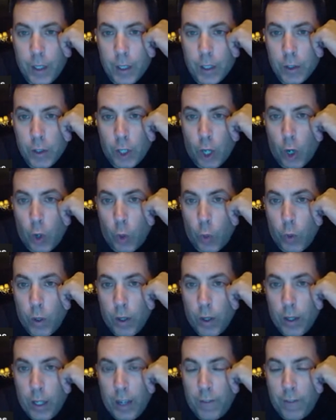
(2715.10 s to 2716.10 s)

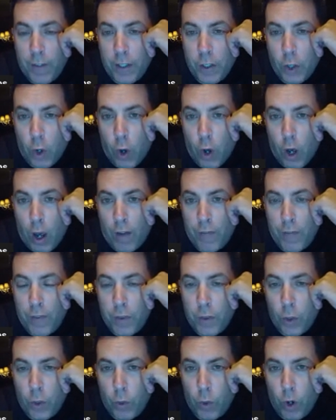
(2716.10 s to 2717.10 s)
So if he's
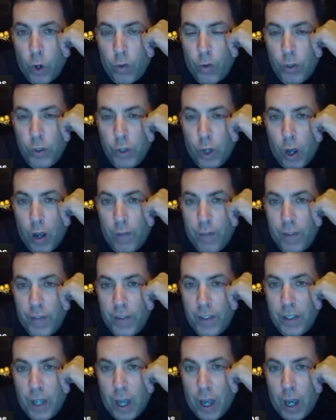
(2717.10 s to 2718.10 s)
off, the rover's off. If
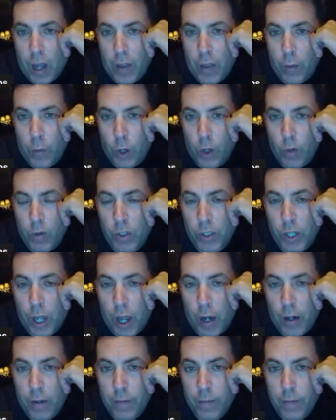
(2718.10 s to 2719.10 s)
he's on, the rover's
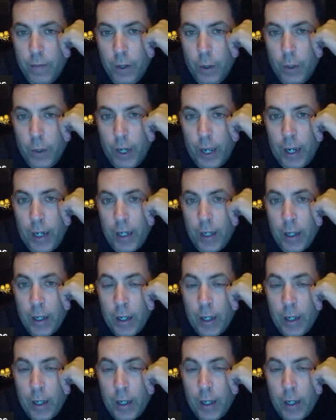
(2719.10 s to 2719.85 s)
on. Okay,